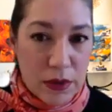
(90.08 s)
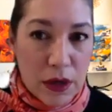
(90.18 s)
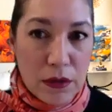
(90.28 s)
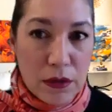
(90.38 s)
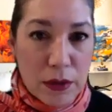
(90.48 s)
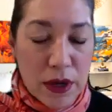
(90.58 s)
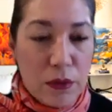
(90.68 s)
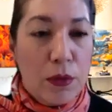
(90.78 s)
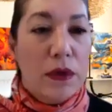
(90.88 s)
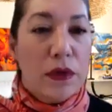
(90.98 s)
undergrad
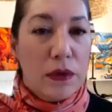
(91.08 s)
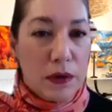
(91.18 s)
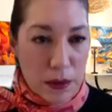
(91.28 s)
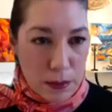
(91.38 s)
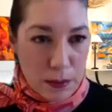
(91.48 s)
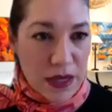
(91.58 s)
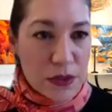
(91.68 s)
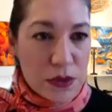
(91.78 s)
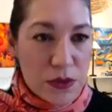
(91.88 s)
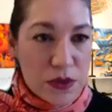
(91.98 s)
work and a
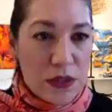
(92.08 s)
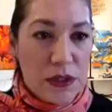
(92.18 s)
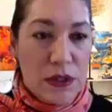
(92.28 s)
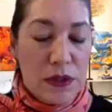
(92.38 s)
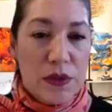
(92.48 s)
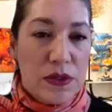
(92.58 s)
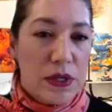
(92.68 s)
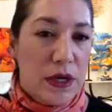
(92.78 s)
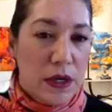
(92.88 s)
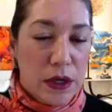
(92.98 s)
master's in interior
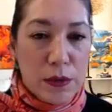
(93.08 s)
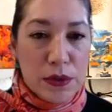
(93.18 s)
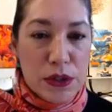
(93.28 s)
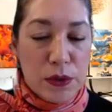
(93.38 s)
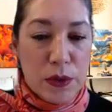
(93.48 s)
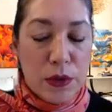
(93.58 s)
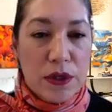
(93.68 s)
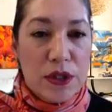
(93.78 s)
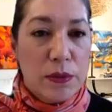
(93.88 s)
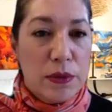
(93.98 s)
design. I always knew I
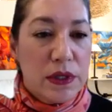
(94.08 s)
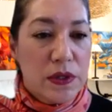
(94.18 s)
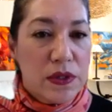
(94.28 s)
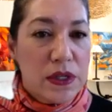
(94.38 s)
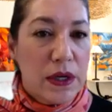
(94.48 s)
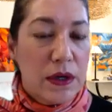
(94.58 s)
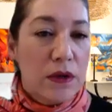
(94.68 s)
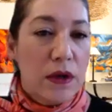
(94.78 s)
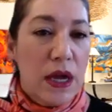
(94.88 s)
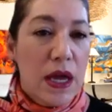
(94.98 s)
wanted to be a designer.